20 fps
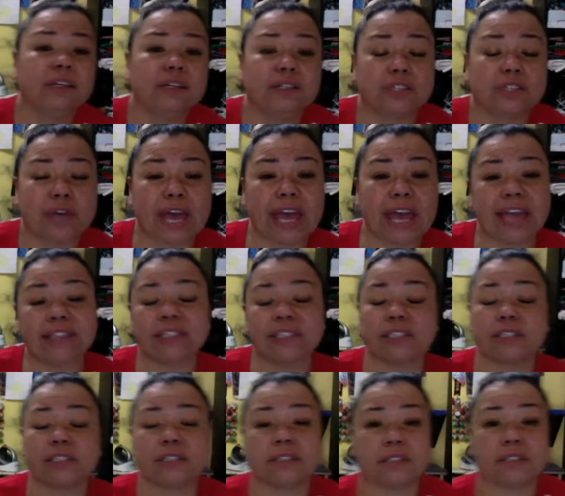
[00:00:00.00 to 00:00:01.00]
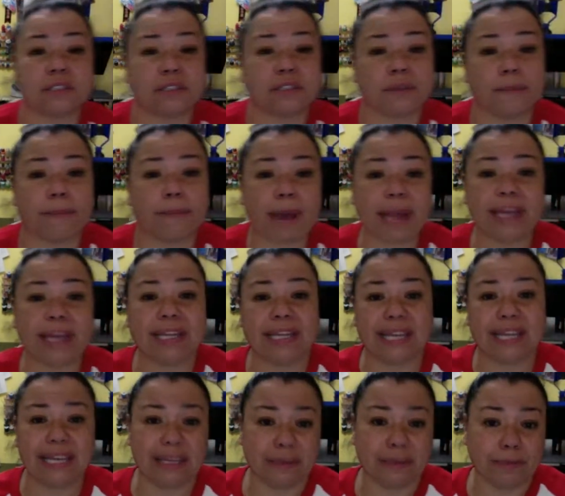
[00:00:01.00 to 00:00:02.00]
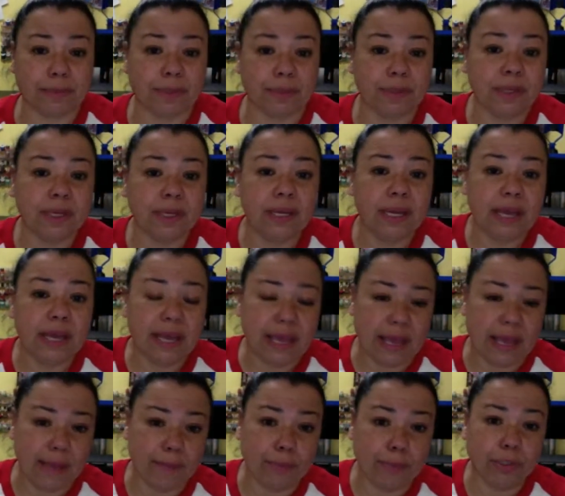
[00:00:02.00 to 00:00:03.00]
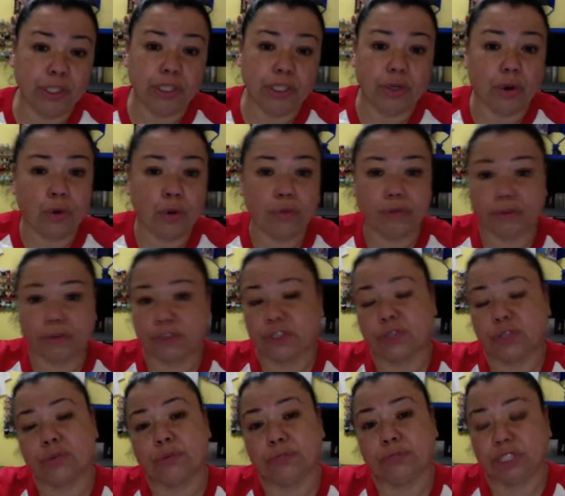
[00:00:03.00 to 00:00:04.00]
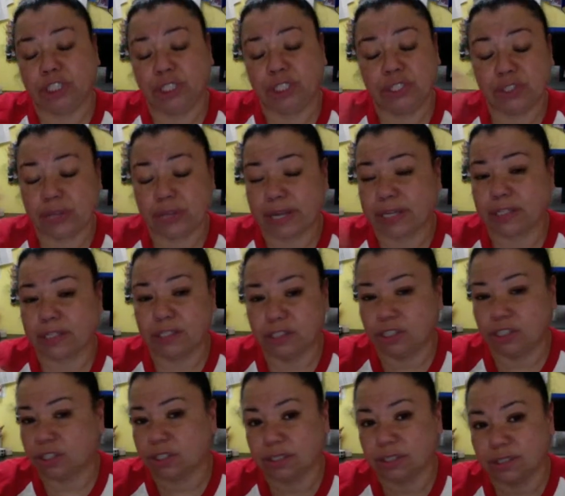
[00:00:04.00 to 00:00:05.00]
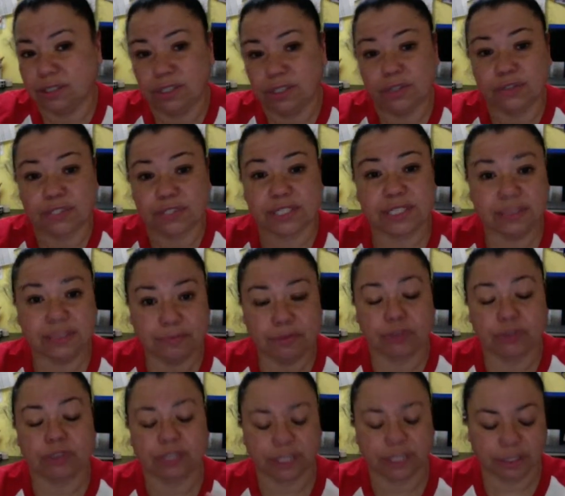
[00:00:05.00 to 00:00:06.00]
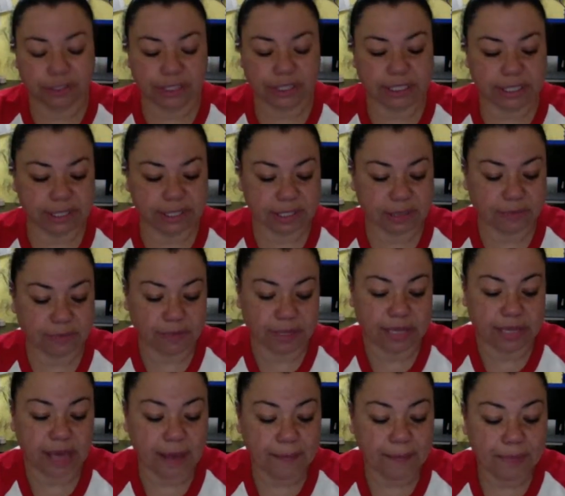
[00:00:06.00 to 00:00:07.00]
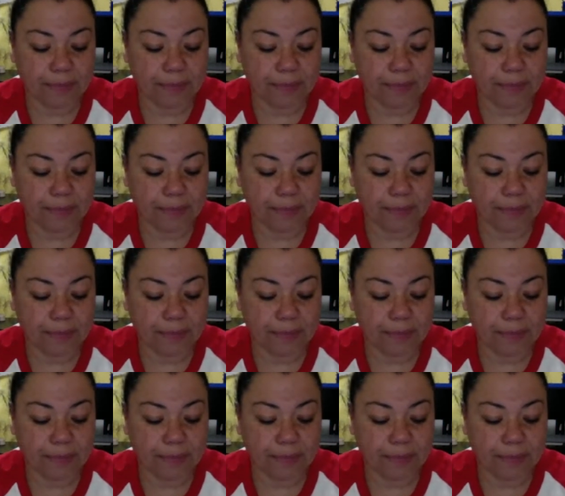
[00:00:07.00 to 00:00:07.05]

So I had to buy a lamp and put it over the sewing machine so I could look, see real clearly and stuff like that.